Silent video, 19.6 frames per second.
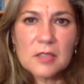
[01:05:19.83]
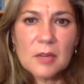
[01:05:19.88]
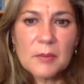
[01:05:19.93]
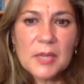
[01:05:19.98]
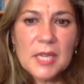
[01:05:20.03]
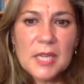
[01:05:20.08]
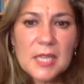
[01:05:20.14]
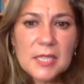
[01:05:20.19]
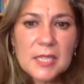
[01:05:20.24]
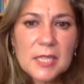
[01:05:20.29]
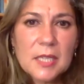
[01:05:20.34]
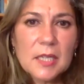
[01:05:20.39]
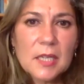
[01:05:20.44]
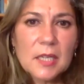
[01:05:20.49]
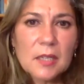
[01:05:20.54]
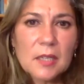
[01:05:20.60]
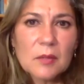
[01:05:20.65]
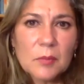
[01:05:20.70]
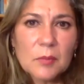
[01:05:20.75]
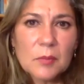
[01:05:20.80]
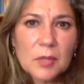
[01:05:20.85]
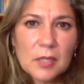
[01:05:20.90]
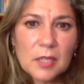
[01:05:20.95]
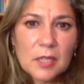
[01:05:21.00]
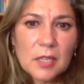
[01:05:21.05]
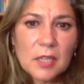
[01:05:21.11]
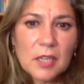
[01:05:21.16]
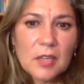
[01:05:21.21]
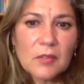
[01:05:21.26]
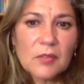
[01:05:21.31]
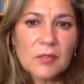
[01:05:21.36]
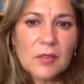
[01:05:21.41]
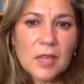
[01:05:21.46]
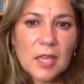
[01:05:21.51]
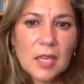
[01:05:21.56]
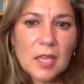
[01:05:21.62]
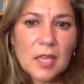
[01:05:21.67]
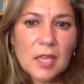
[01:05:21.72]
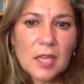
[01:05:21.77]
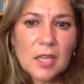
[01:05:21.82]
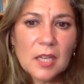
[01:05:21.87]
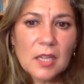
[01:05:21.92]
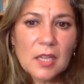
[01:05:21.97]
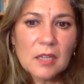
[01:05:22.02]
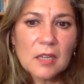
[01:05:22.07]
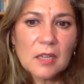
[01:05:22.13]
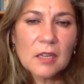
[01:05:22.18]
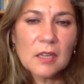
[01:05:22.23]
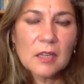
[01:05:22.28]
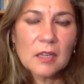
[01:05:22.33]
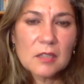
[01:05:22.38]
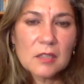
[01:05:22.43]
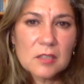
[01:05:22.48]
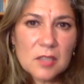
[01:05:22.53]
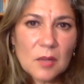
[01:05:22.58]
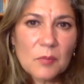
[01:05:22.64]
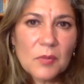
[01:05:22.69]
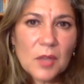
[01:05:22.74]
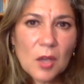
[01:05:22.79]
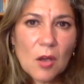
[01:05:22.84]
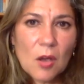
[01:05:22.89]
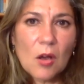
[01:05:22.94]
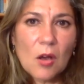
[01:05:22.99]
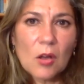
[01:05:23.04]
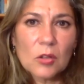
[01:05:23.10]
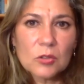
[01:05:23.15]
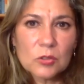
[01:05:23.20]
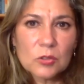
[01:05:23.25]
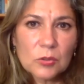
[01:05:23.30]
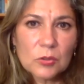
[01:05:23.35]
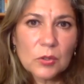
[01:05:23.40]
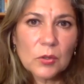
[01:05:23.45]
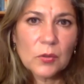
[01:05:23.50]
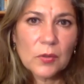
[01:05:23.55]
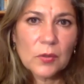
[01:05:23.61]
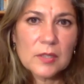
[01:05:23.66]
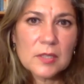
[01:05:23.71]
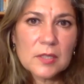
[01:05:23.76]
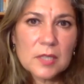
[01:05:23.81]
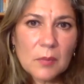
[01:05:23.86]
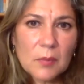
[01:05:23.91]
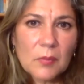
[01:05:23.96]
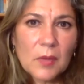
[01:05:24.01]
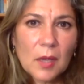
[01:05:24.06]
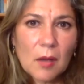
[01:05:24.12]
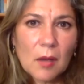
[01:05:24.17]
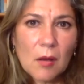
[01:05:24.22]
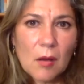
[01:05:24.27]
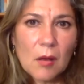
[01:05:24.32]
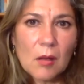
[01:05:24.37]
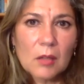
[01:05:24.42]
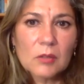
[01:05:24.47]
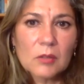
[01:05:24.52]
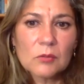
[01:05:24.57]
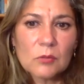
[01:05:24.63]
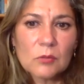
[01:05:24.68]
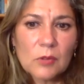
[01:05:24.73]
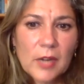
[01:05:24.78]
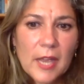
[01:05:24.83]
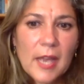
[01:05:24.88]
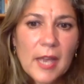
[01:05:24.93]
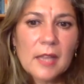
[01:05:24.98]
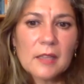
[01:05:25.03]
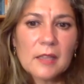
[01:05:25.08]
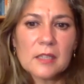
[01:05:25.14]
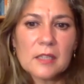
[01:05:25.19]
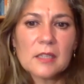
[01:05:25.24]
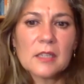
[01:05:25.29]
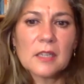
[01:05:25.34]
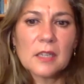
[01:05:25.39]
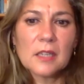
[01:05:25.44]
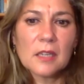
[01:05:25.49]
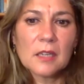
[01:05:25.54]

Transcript: I mean, he did believe in something called truth and something called reality.